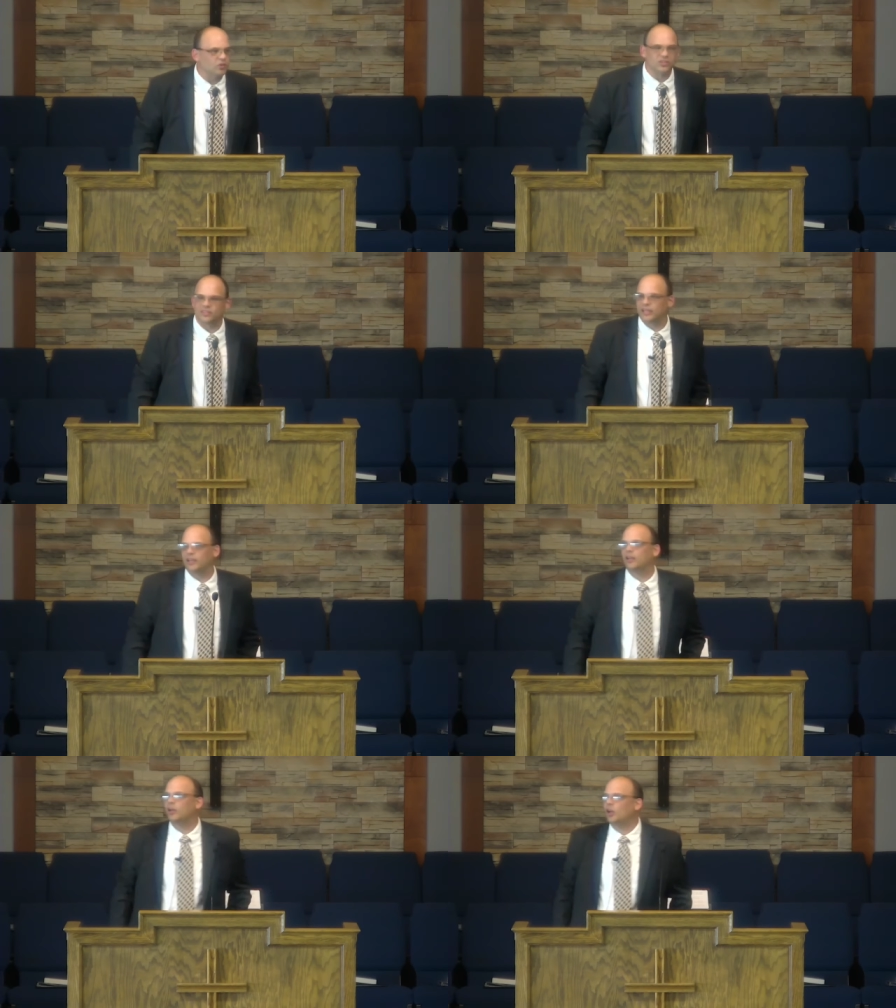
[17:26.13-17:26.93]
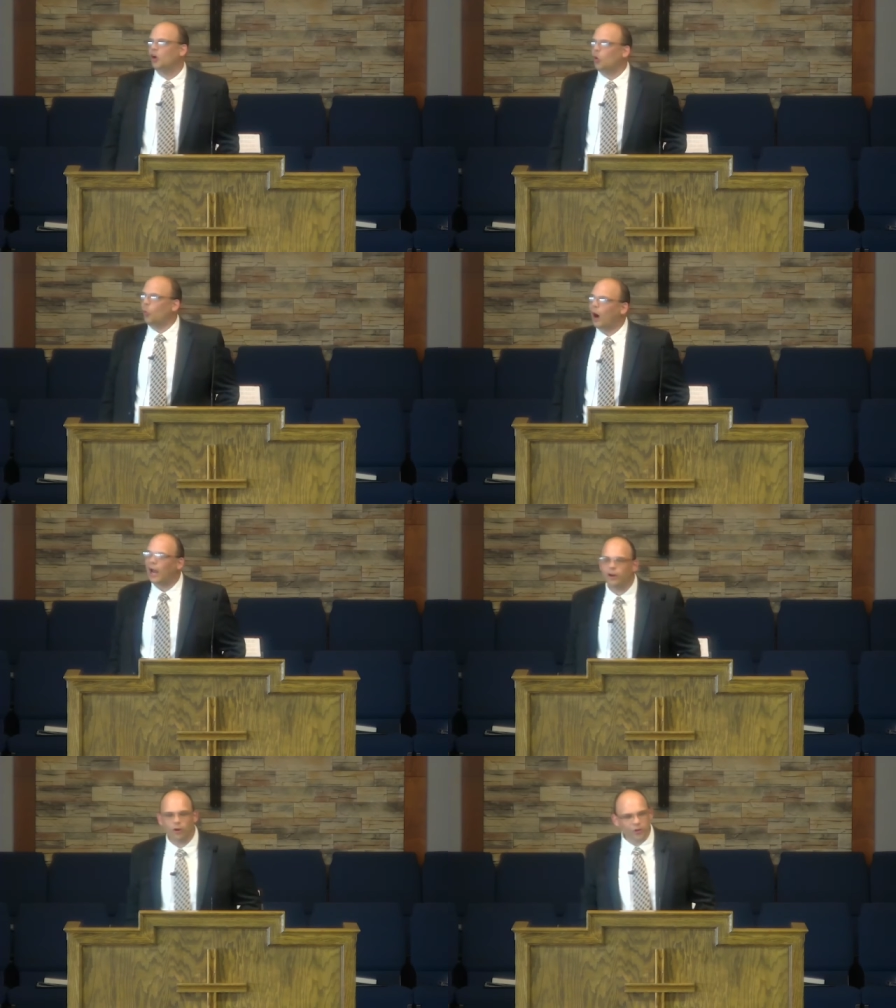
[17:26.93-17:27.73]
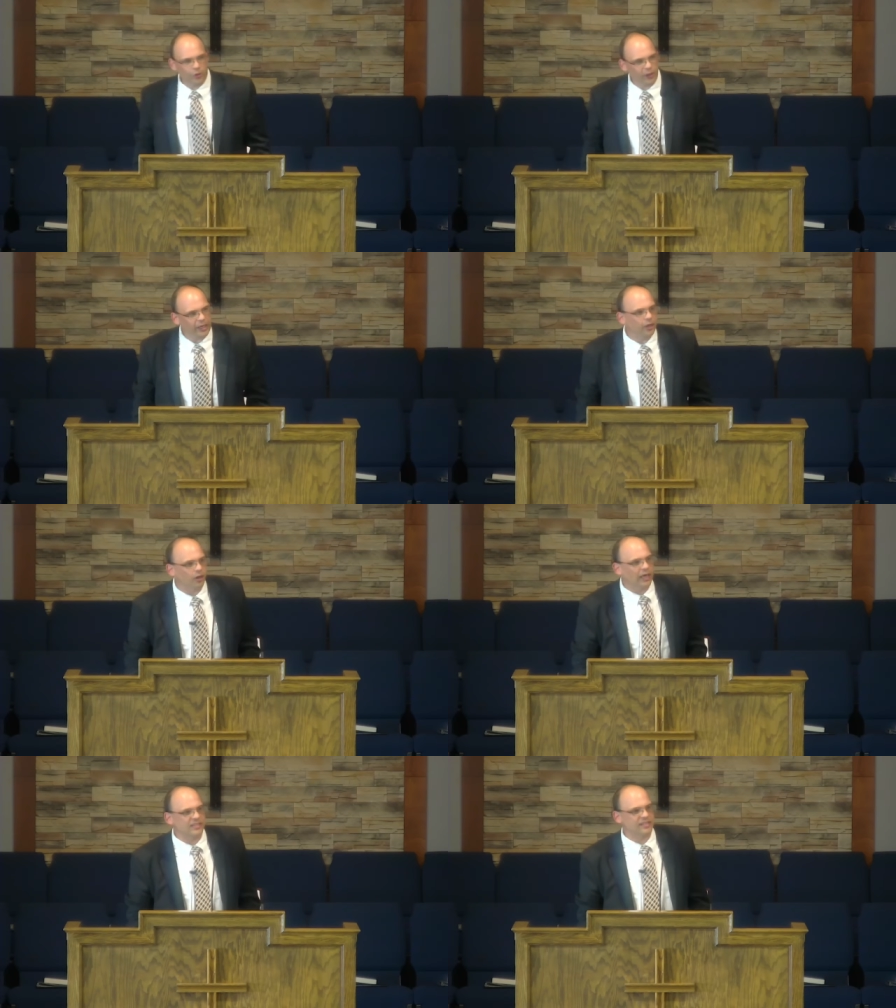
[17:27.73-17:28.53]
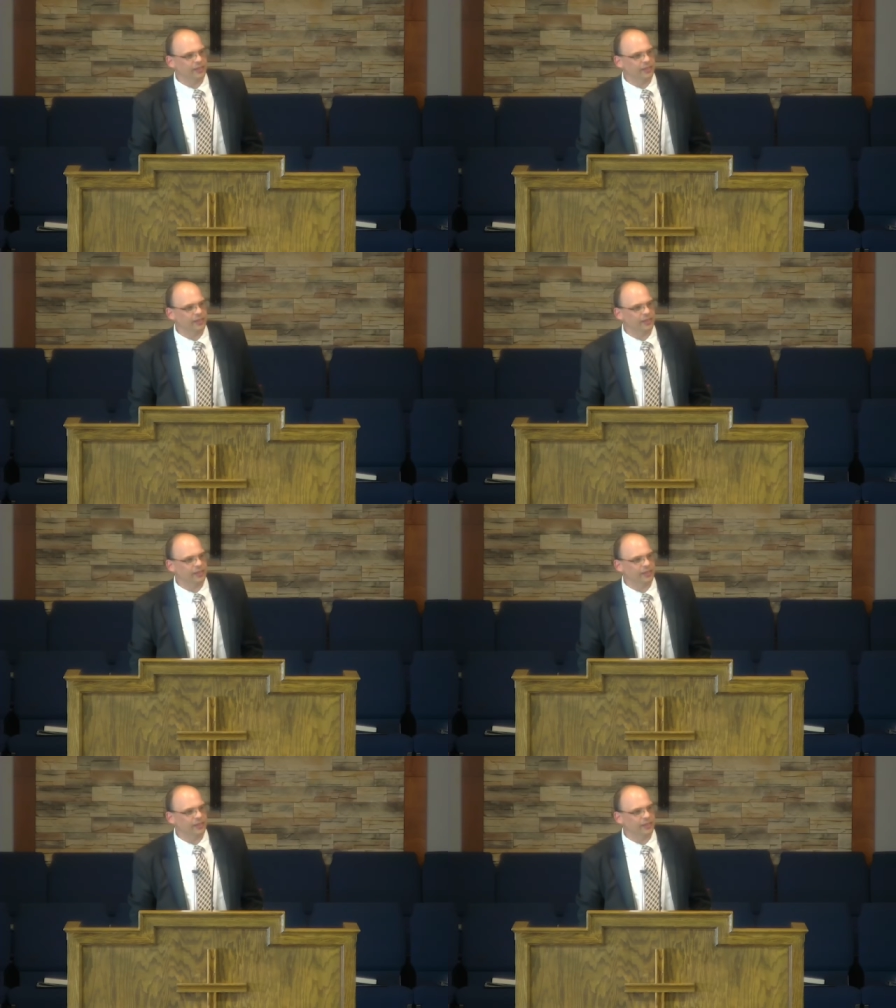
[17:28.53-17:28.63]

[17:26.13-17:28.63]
will say, Why are you here? As an